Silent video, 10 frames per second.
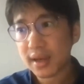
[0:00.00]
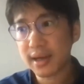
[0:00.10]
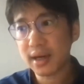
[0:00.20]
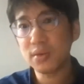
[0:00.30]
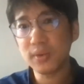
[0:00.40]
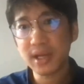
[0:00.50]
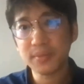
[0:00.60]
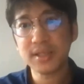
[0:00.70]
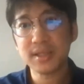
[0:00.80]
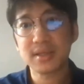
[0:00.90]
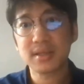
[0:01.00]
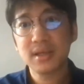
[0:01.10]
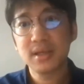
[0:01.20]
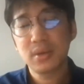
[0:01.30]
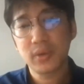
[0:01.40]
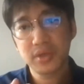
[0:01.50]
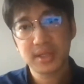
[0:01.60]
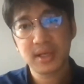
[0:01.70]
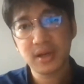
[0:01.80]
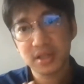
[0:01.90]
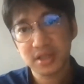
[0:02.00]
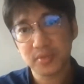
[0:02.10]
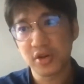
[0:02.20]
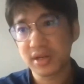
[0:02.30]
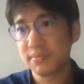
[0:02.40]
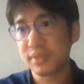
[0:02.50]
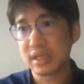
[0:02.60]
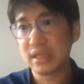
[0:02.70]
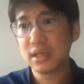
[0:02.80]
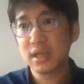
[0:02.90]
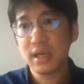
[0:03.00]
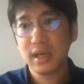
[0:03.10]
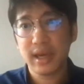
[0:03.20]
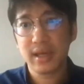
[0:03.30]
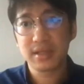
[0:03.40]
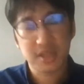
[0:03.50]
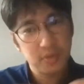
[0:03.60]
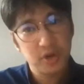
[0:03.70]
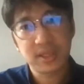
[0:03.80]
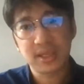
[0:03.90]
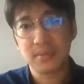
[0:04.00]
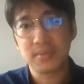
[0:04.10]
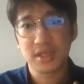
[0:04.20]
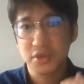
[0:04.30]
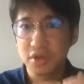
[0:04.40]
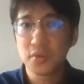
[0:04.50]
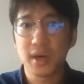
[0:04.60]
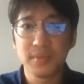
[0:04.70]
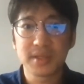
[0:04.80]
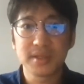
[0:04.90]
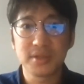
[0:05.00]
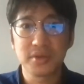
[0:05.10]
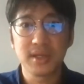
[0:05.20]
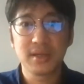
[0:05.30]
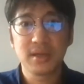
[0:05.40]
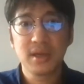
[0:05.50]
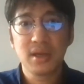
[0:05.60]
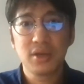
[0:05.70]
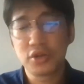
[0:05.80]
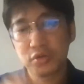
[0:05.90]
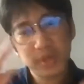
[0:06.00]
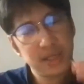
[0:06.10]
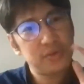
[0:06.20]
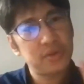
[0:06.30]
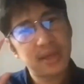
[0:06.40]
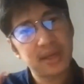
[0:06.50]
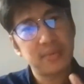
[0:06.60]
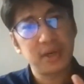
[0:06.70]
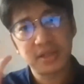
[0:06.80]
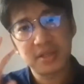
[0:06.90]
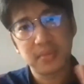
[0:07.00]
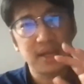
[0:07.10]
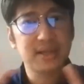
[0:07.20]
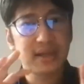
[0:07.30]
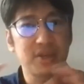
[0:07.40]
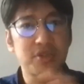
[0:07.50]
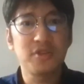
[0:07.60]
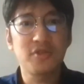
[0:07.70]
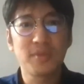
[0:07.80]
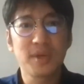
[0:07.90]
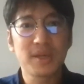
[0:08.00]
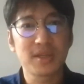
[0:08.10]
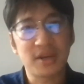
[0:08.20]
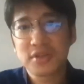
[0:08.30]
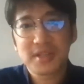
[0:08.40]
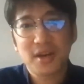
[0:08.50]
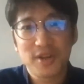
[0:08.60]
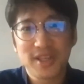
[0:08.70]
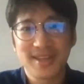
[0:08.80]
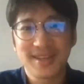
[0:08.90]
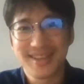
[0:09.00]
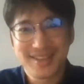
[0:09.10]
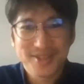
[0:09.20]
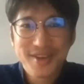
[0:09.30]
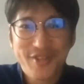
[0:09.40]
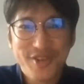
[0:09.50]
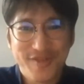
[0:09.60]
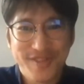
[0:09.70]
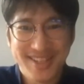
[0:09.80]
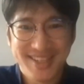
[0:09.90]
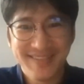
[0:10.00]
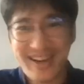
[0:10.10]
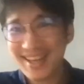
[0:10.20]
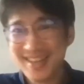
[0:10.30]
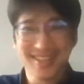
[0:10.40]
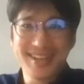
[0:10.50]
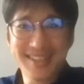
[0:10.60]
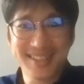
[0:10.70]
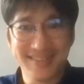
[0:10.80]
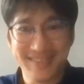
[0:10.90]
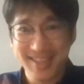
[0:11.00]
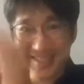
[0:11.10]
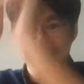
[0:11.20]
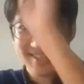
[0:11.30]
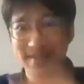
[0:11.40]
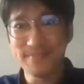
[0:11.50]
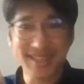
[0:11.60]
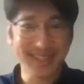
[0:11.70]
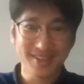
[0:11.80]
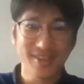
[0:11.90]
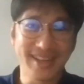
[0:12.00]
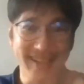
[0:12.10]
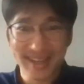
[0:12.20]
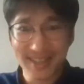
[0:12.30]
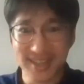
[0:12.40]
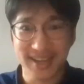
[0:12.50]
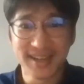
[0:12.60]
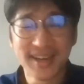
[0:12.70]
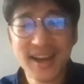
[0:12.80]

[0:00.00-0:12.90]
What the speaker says: Now, what happens is when you start out as a small company and it's a small team and it's only one business unit, you don't really have to think about this masking and transforming, because I only sell one thing. It's only a few of us, right? So that's it, right? It's a single button, go and click, it's done.